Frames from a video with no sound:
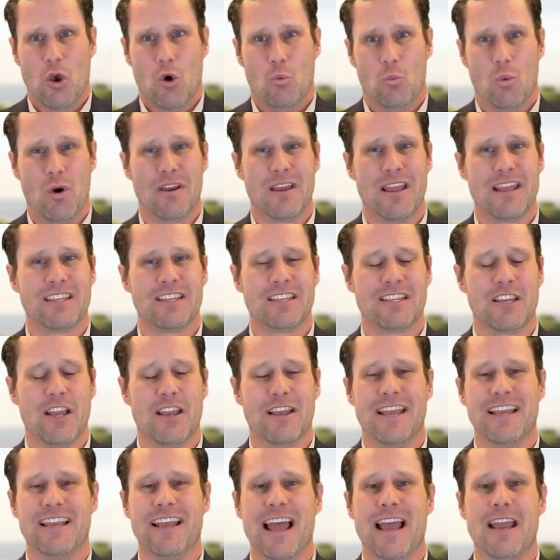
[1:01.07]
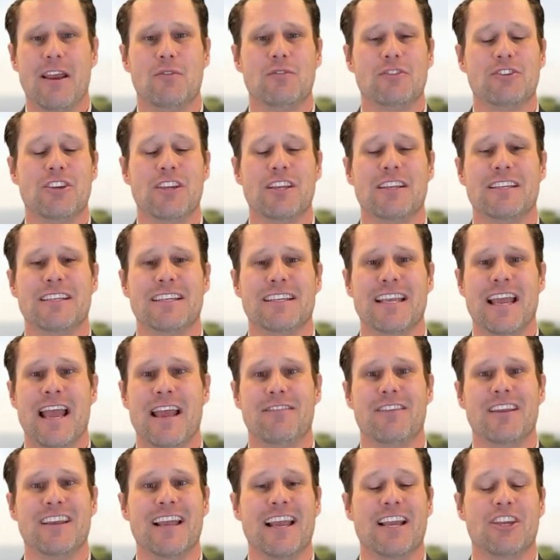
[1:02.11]
where they studied languages,
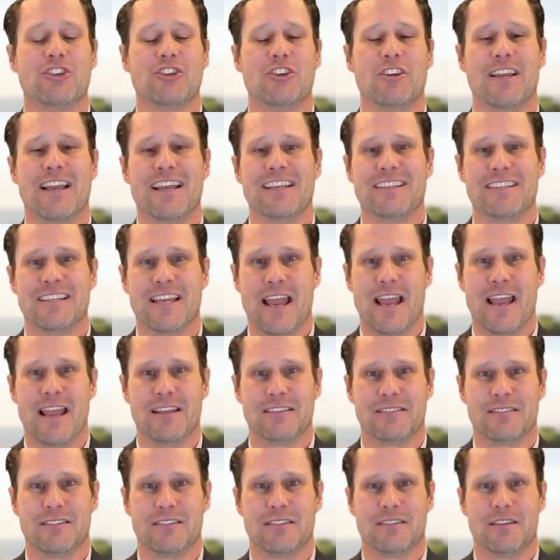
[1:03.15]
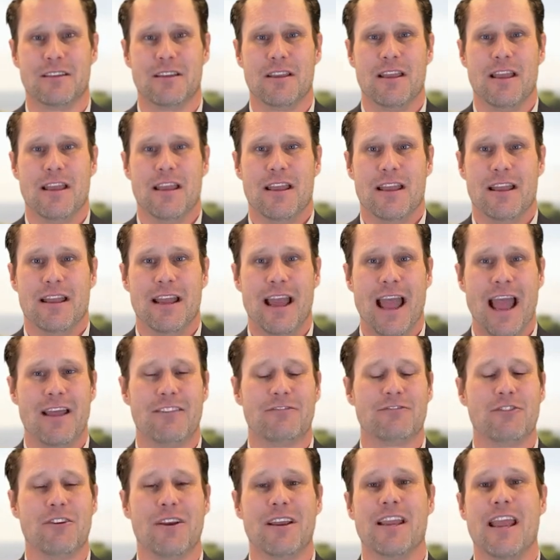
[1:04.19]
navigation, and science.
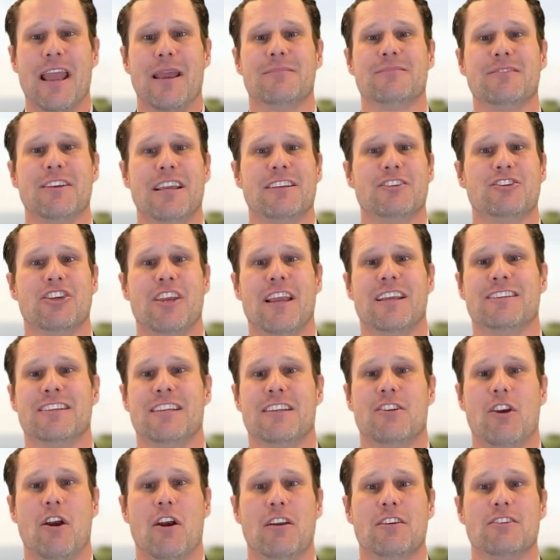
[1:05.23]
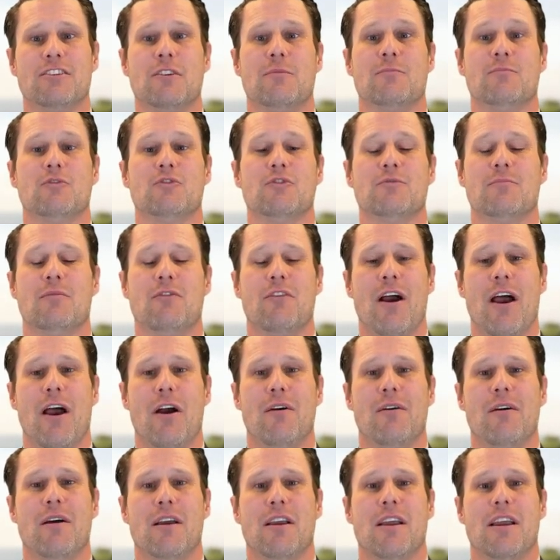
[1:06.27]
Laughter and games like chess and cards to boost
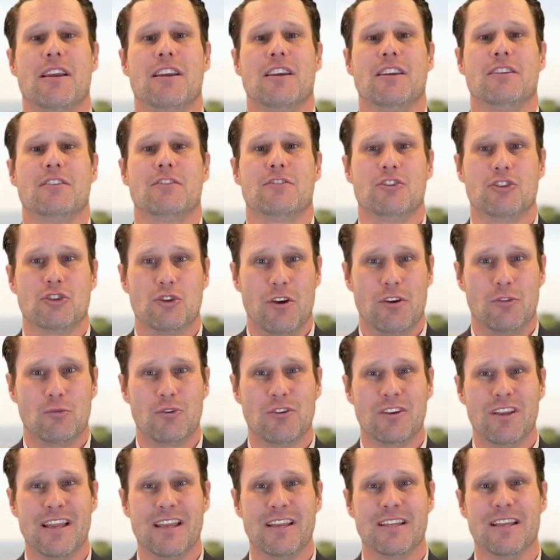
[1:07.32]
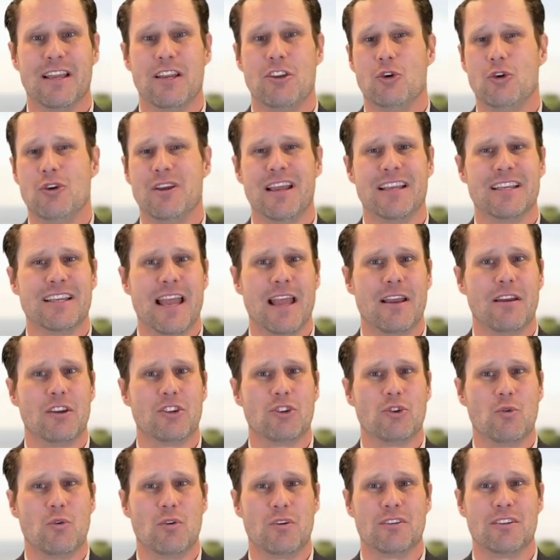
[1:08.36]
morale. Strict routines including daily
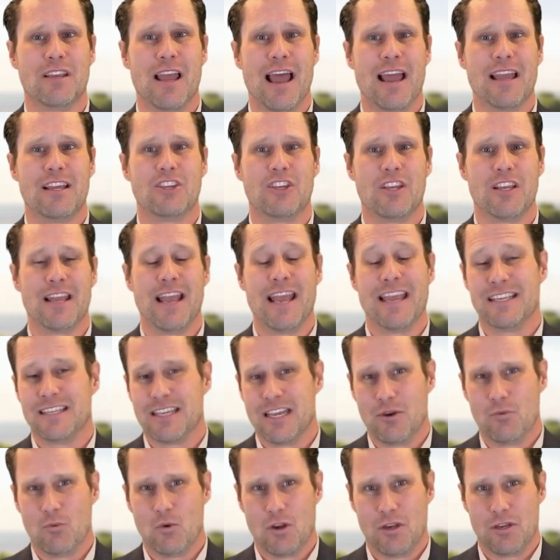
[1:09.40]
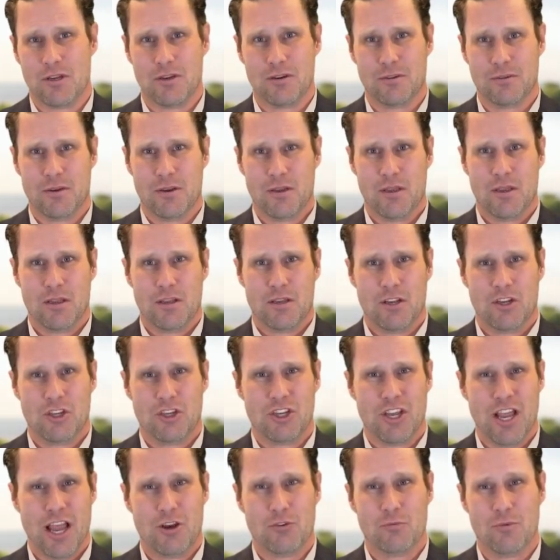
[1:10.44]
chores, hygiene, and teamwork.
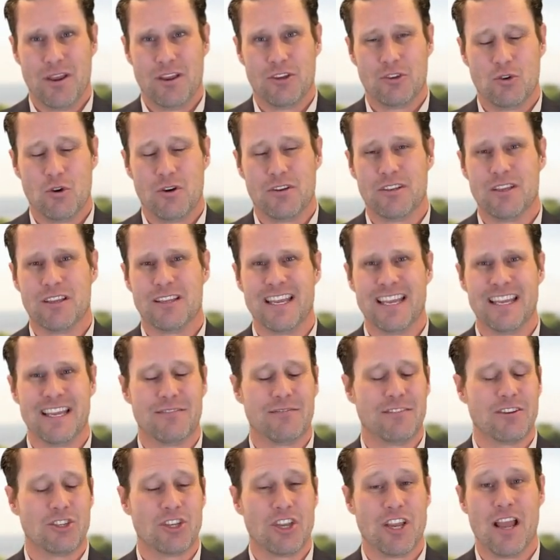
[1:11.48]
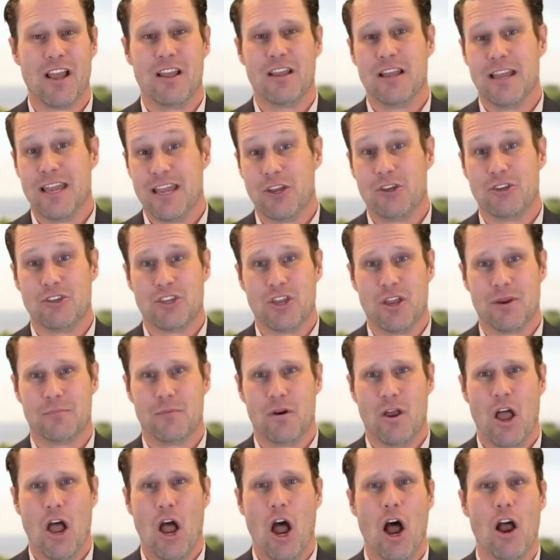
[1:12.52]
Shared resources and even shared
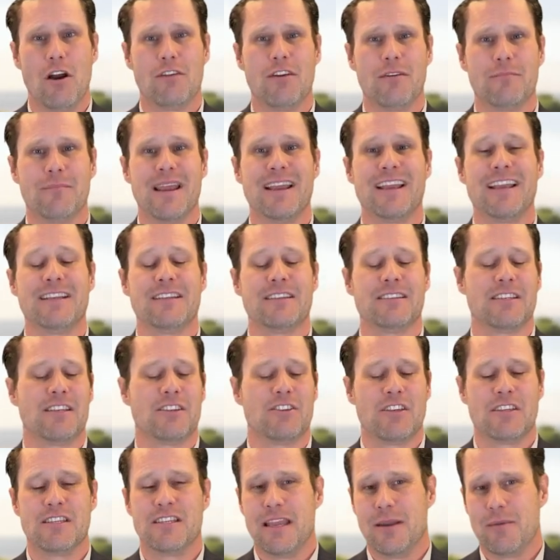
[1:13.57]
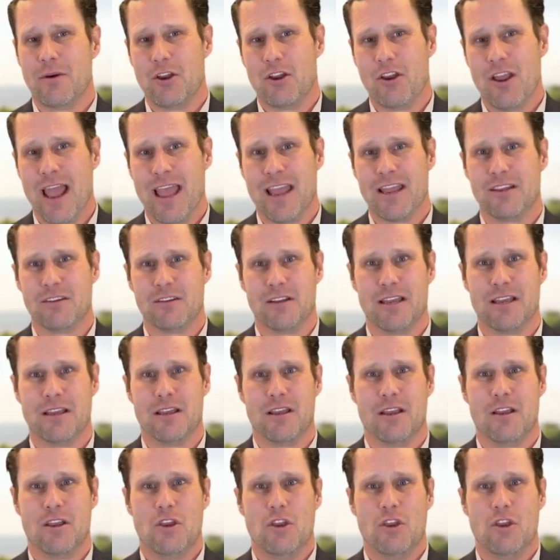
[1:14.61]
leadership, often making decisions democratically.